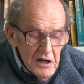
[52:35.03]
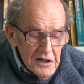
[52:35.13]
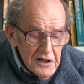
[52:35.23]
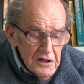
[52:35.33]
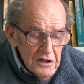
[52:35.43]

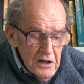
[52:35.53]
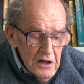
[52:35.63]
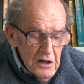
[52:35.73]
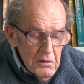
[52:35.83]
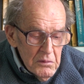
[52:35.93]
Again,
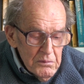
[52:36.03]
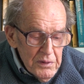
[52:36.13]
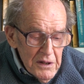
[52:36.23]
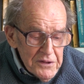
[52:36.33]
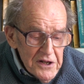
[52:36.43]

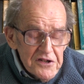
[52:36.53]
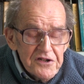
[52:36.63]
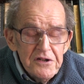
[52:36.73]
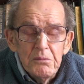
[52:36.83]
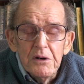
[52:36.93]
perhaps that
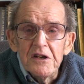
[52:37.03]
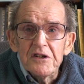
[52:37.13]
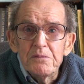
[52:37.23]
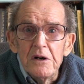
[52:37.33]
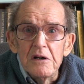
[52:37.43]
simple
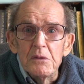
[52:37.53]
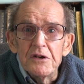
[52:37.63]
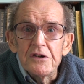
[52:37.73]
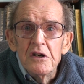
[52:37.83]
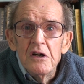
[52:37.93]

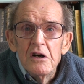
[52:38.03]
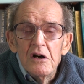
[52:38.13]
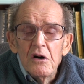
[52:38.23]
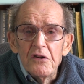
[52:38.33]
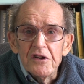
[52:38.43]
experiment
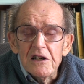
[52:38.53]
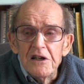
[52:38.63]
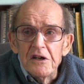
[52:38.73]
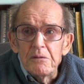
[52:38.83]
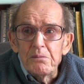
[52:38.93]
on the
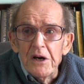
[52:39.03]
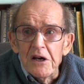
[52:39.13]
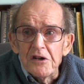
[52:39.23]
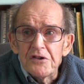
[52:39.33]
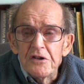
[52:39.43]
cleared
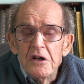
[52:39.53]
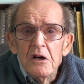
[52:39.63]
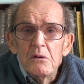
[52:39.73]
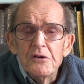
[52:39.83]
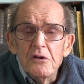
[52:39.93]
patch
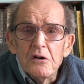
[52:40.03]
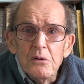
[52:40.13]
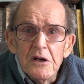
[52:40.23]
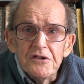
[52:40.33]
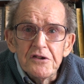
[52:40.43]
was not
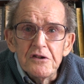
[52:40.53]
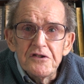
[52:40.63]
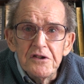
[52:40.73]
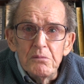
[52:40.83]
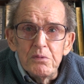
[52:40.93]
quite so
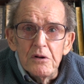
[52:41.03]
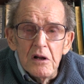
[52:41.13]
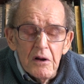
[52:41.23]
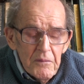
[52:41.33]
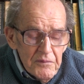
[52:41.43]
simple,